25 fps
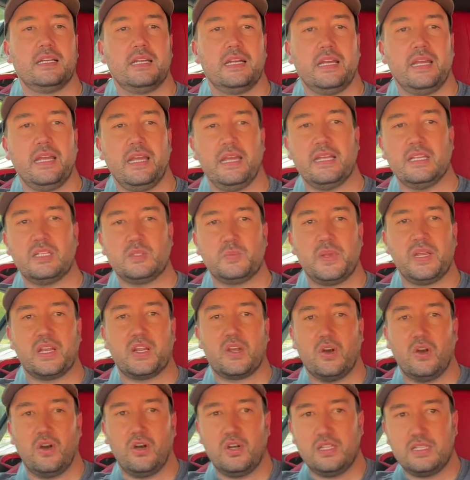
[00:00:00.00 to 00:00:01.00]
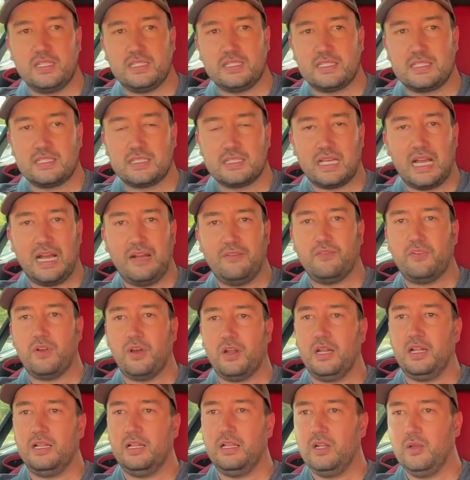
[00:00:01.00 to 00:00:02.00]
is because I've
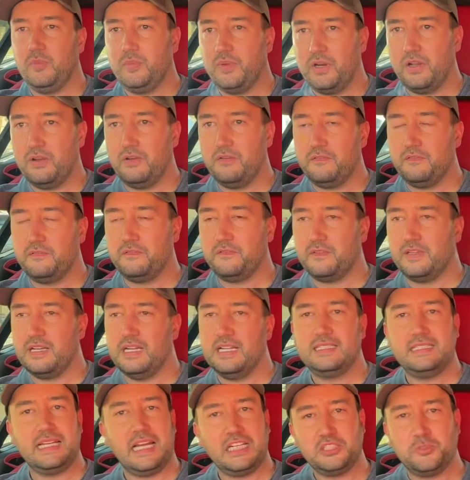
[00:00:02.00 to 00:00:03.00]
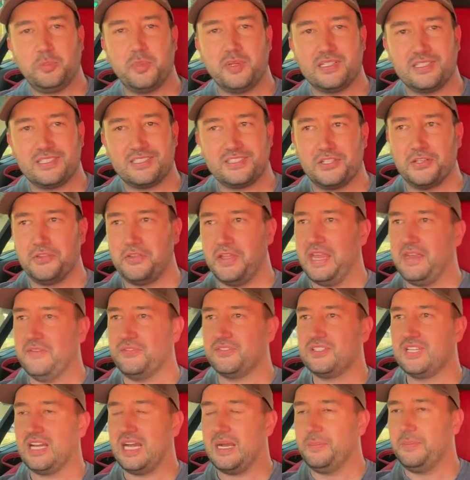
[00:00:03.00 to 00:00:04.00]
got a little bit of an attachment to the
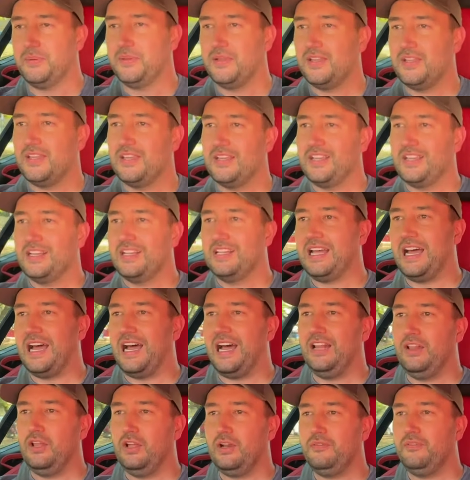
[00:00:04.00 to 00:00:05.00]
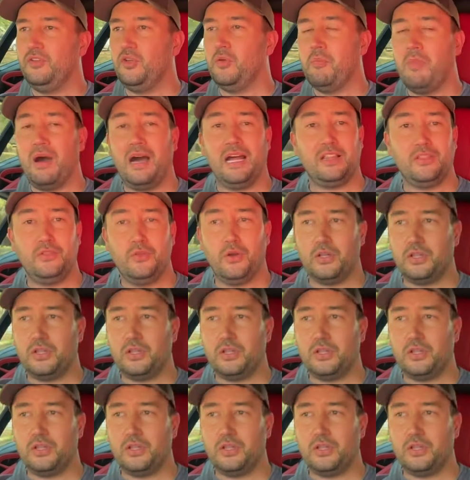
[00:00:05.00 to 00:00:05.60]
F-Type. Now, a lot of you might not